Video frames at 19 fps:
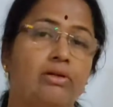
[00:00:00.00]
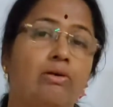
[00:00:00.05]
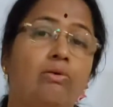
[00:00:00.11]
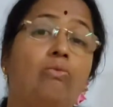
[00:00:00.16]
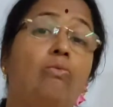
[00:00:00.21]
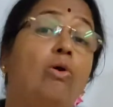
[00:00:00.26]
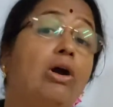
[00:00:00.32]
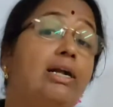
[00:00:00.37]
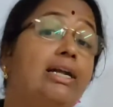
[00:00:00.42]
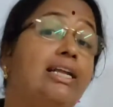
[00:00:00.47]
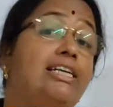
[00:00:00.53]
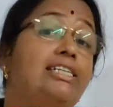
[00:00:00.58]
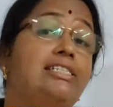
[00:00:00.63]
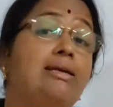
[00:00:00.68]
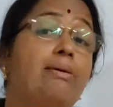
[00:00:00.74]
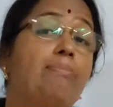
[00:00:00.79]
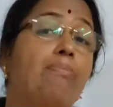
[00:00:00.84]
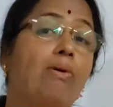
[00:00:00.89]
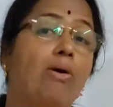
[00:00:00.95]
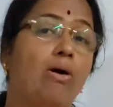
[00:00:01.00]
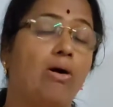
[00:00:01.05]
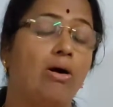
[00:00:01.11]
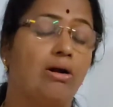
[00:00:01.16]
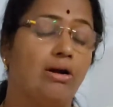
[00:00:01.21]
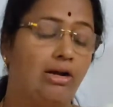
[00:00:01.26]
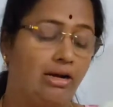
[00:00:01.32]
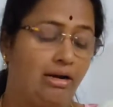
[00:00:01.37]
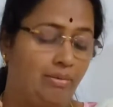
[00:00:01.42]
What is a
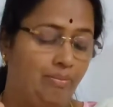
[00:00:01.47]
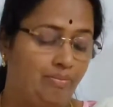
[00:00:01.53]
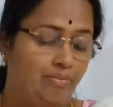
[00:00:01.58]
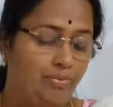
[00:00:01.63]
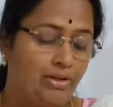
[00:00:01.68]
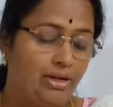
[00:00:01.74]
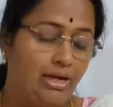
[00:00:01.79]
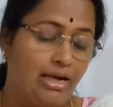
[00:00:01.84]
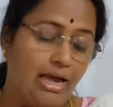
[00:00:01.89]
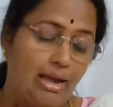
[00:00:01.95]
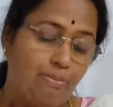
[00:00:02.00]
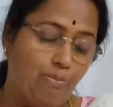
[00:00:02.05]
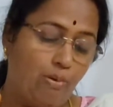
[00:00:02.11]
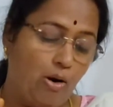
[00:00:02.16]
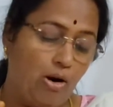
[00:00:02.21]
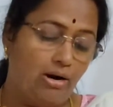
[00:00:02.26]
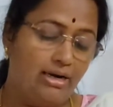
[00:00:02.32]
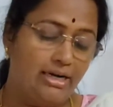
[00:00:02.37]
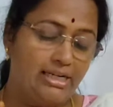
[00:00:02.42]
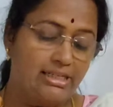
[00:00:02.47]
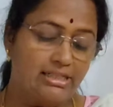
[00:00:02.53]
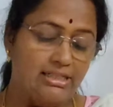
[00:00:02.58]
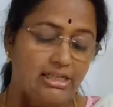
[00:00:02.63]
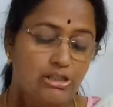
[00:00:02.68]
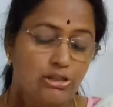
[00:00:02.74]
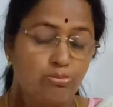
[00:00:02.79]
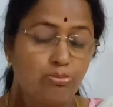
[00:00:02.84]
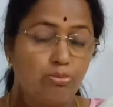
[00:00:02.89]
pond? A pond is
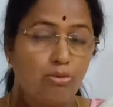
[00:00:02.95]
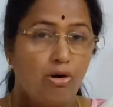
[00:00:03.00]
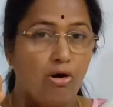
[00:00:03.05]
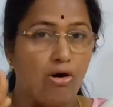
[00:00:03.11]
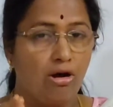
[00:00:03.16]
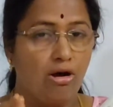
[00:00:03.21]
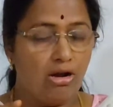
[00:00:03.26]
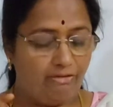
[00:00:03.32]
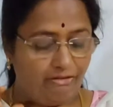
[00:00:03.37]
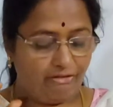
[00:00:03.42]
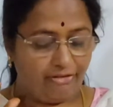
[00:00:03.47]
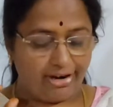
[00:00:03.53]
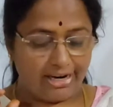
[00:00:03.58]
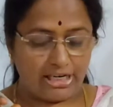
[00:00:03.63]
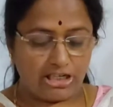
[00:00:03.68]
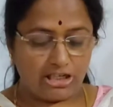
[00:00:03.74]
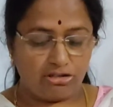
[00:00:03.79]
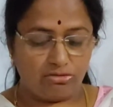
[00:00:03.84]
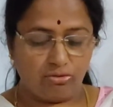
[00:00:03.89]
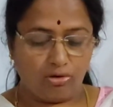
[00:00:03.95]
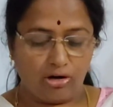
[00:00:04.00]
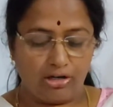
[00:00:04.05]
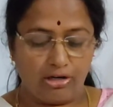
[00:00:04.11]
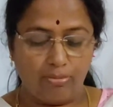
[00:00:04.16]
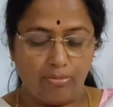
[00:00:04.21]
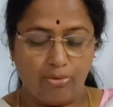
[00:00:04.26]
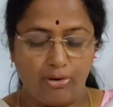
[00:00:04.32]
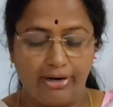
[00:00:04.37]
a small fresh
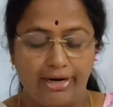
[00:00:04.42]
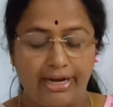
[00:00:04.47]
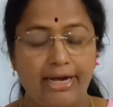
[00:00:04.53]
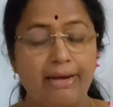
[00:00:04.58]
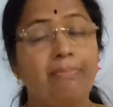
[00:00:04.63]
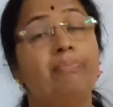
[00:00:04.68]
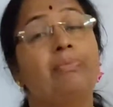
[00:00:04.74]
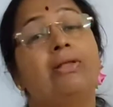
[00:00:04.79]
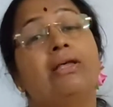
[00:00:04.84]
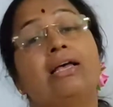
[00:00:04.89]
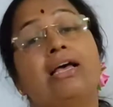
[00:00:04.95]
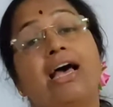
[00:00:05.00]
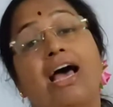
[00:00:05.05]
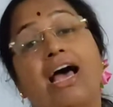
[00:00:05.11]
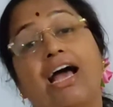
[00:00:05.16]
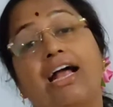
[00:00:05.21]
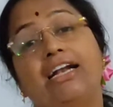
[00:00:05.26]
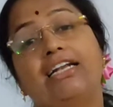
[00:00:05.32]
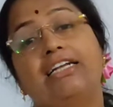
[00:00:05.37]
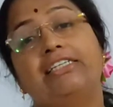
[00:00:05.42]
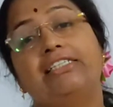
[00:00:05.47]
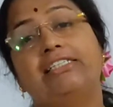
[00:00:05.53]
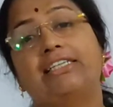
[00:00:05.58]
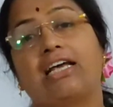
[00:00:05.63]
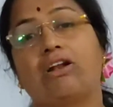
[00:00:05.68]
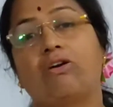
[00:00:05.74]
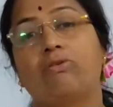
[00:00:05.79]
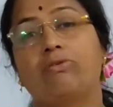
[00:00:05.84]
water body and is
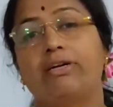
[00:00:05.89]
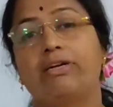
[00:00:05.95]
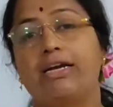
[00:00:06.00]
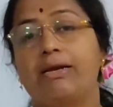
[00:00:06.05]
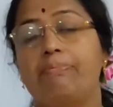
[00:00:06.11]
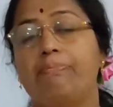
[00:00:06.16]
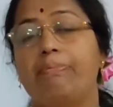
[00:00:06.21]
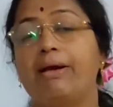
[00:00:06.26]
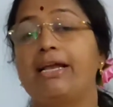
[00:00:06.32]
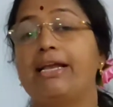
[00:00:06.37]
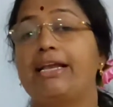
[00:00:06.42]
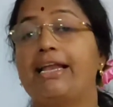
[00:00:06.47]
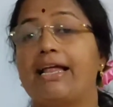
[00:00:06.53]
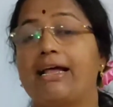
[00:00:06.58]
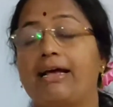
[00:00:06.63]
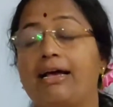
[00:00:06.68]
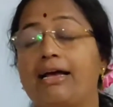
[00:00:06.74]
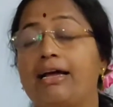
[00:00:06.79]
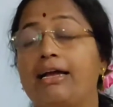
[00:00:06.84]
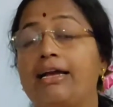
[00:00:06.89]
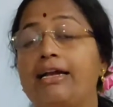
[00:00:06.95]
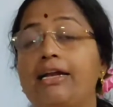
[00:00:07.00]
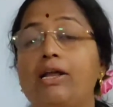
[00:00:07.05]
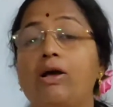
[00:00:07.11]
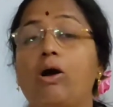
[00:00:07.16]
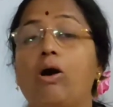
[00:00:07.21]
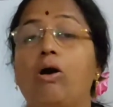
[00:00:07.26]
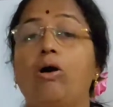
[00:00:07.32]
surrounded by
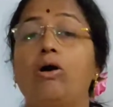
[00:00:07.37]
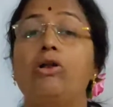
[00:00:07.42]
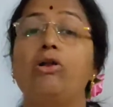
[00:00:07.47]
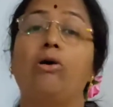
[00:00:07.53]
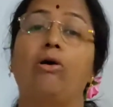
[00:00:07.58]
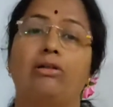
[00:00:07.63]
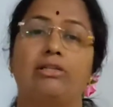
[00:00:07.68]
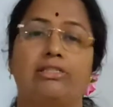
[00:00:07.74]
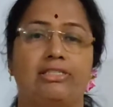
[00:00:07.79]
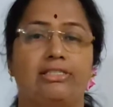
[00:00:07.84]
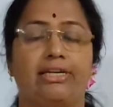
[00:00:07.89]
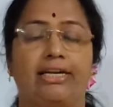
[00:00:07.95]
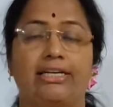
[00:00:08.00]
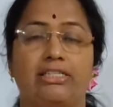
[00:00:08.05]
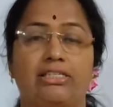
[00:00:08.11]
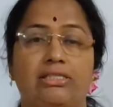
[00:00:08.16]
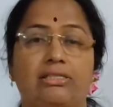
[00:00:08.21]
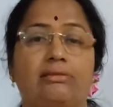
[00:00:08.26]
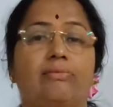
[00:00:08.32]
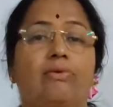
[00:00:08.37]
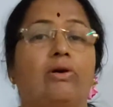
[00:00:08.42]
land on all sides.